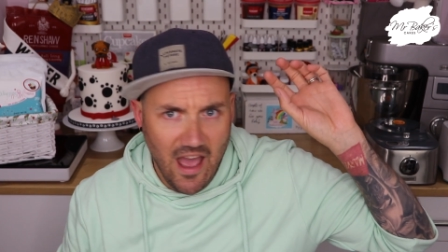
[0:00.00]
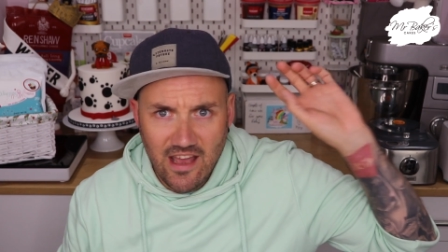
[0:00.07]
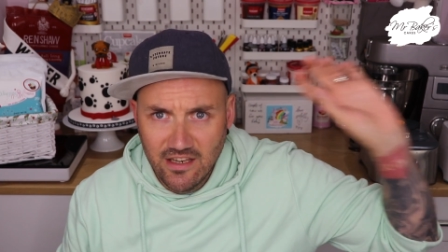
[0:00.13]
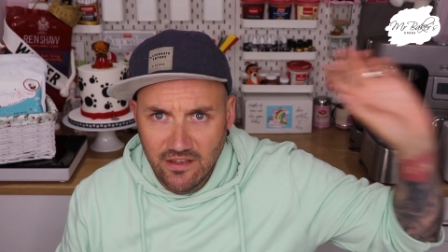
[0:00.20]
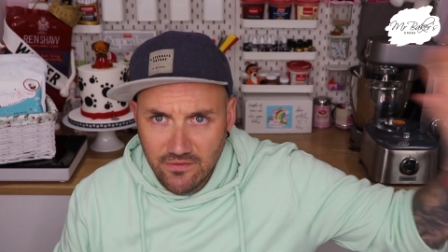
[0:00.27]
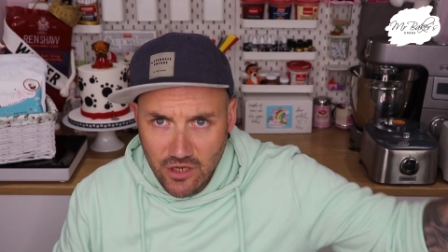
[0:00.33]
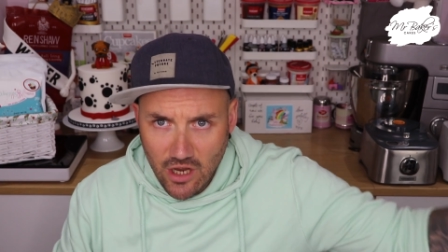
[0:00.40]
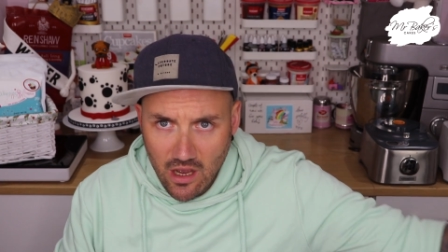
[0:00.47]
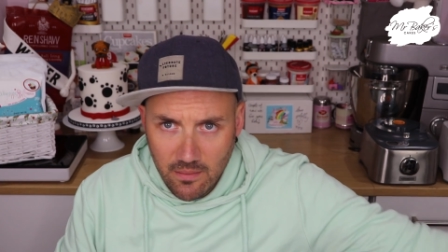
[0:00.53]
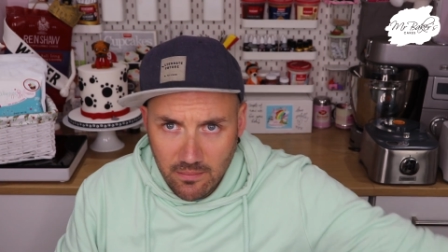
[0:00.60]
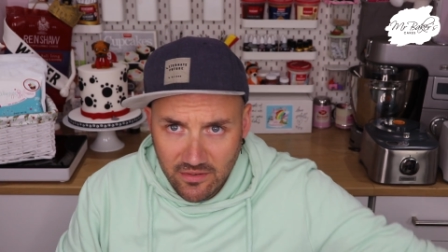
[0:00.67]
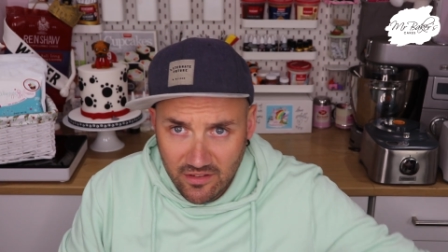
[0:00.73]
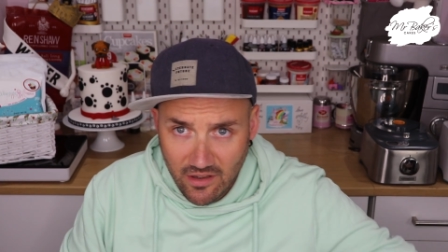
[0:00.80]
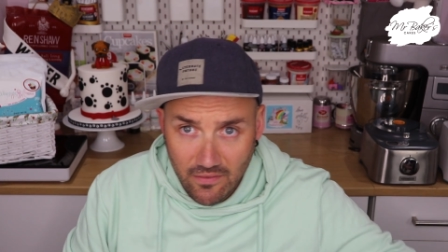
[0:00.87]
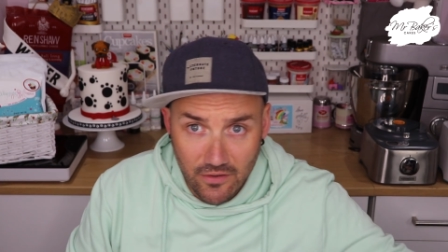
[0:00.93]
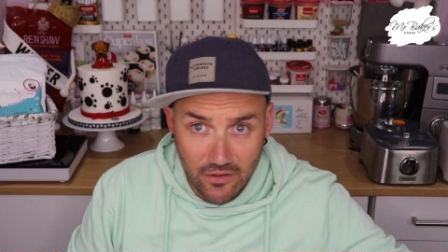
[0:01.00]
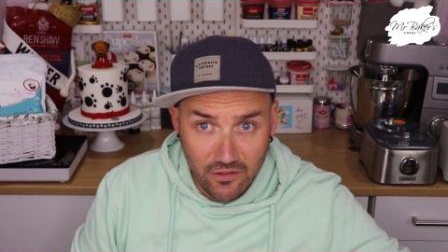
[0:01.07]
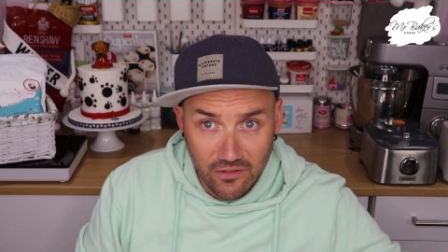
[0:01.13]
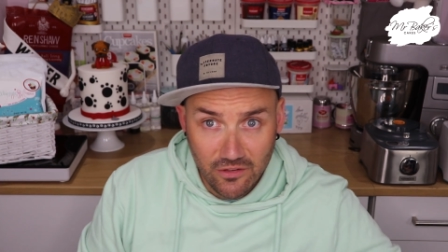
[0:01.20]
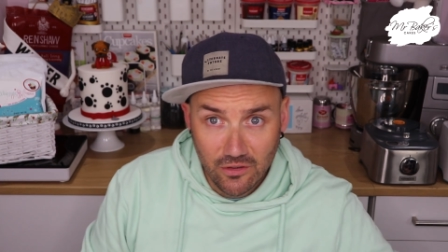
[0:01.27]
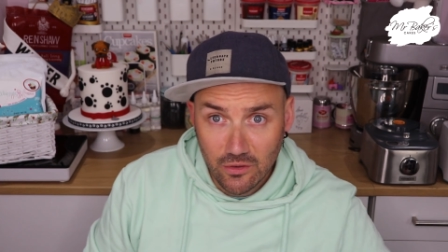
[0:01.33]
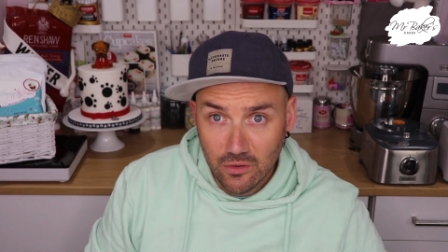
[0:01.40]
end of term stuff at
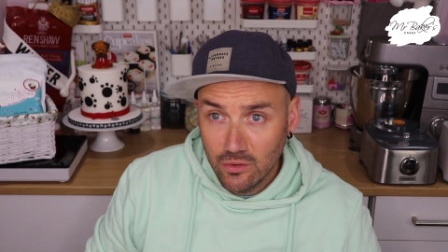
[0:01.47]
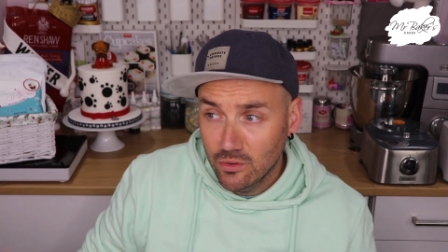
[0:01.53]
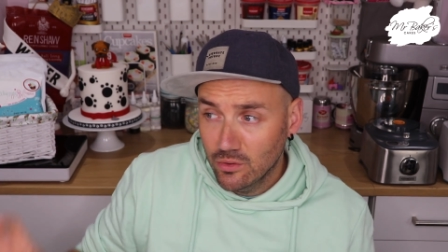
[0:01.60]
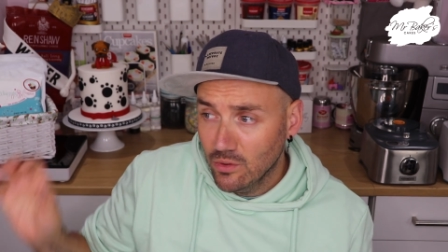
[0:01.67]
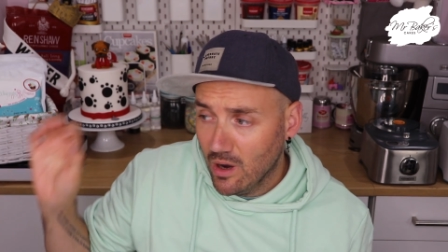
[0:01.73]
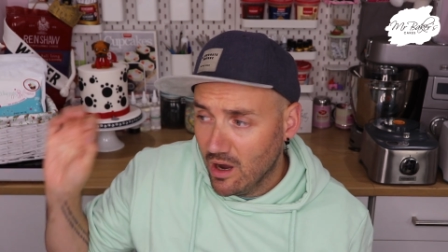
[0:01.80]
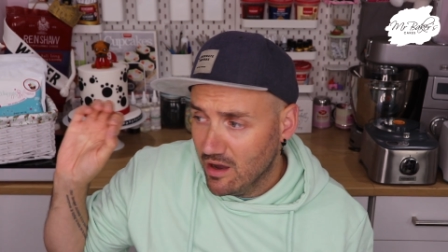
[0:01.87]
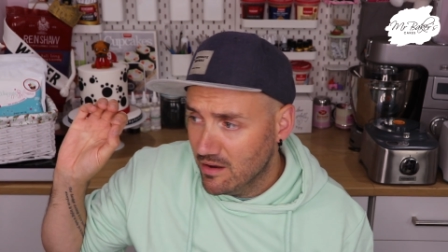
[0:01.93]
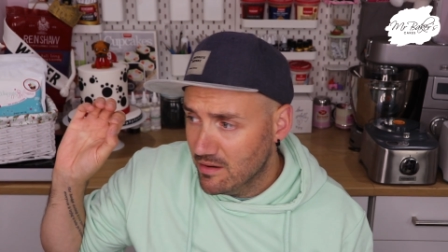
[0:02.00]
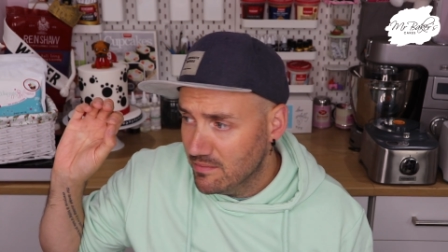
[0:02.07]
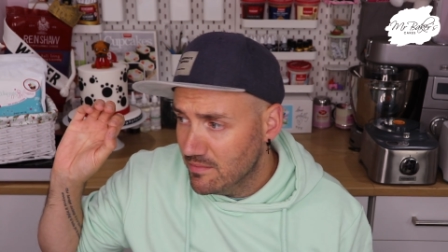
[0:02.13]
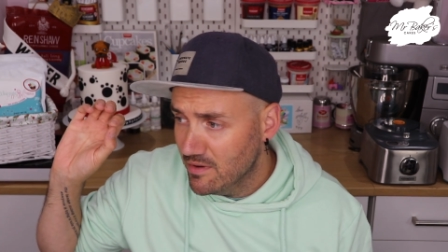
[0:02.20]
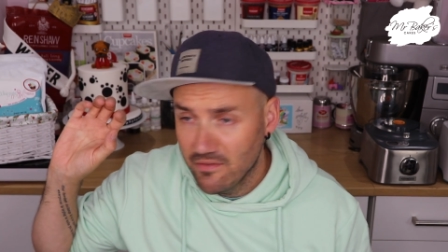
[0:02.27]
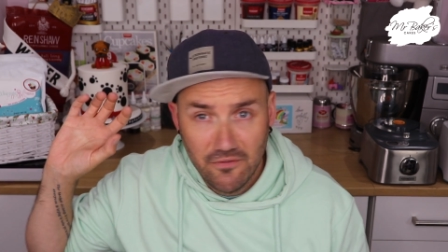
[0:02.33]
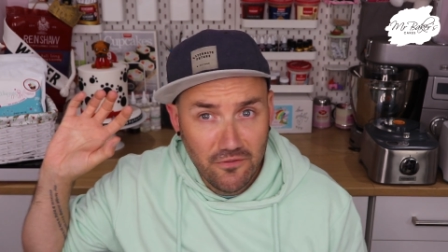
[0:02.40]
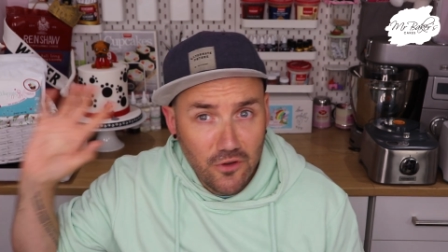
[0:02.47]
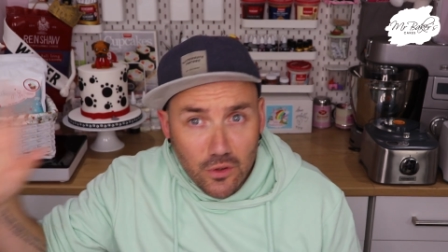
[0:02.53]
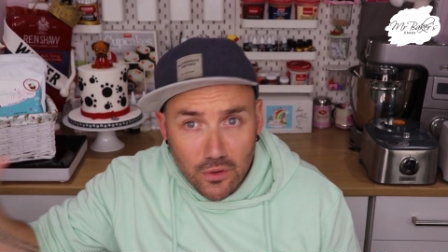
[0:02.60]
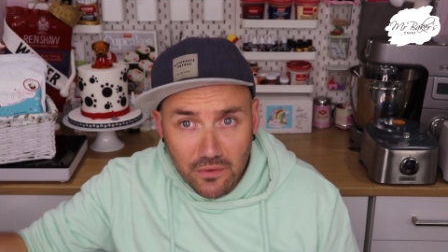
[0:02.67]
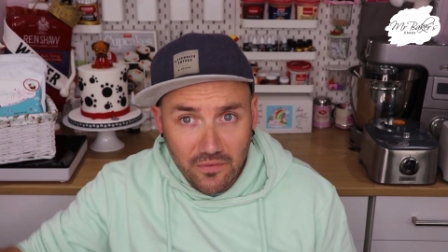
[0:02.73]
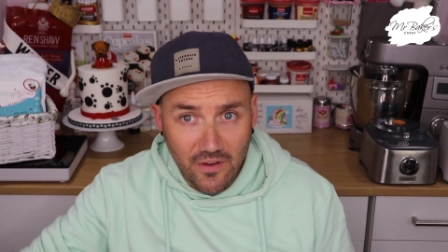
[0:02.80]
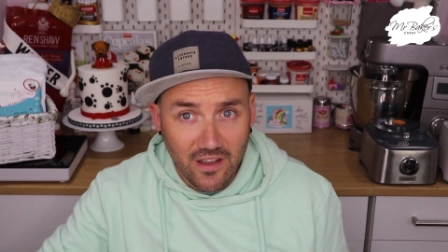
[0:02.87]
school, um,
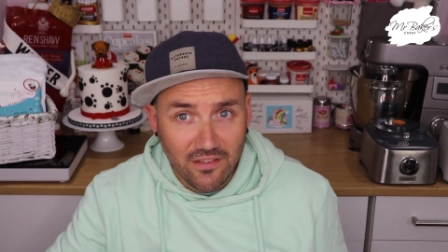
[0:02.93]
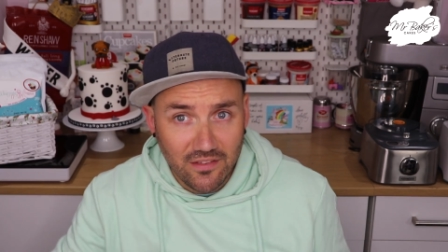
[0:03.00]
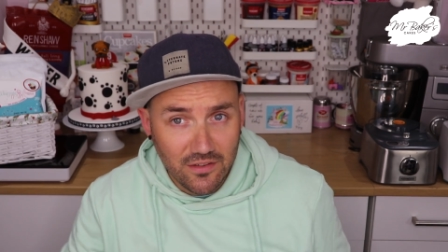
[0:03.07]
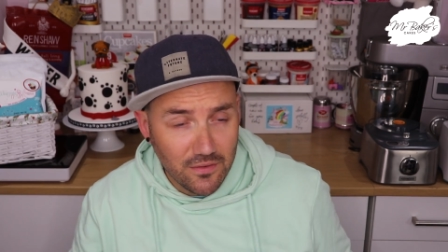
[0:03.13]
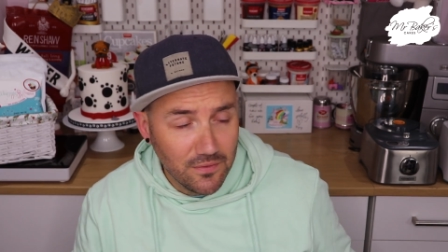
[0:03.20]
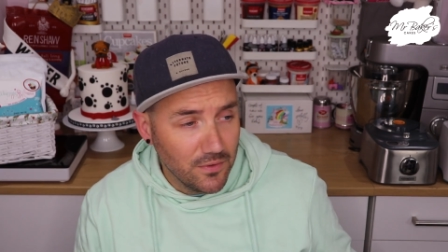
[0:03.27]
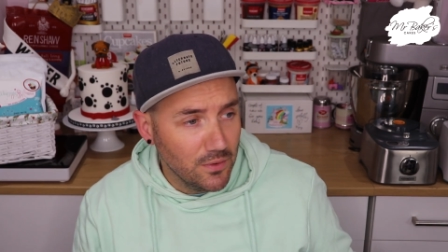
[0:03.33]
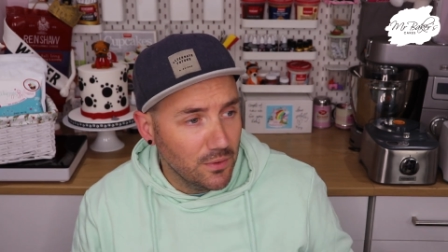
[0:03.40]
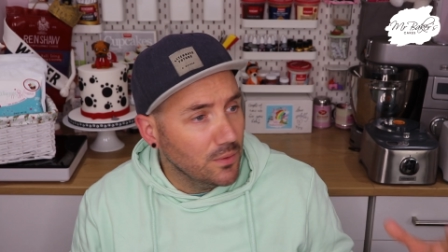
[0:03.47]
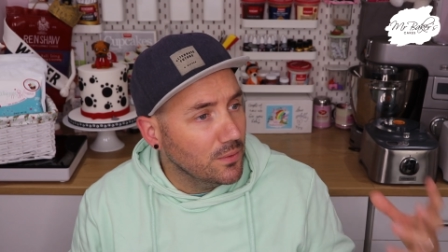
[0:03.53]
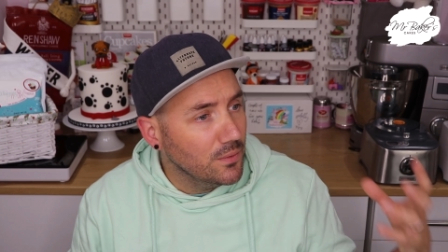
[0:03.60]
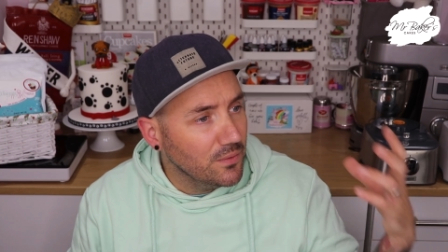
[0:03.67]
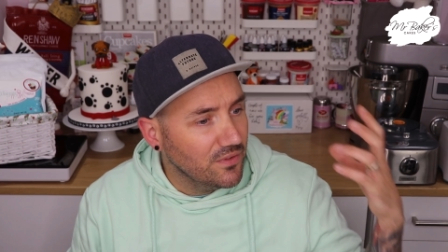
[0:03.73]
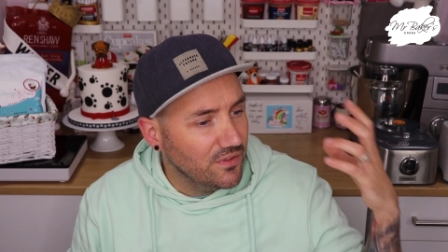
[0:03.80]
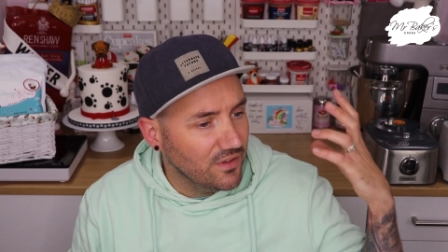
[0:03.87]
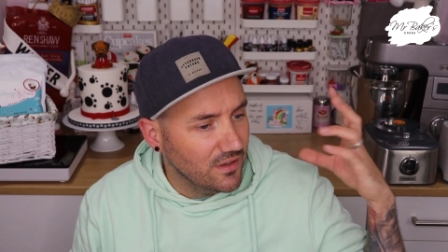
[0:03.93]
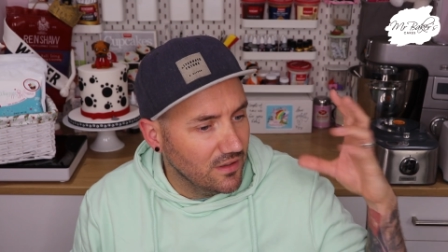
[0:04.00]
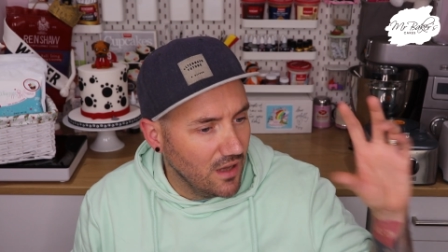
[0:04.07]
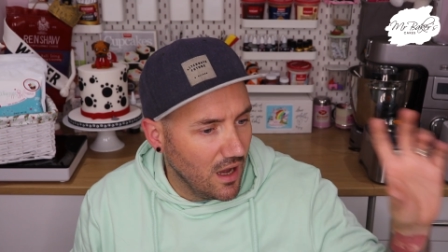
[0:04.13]
food festivals,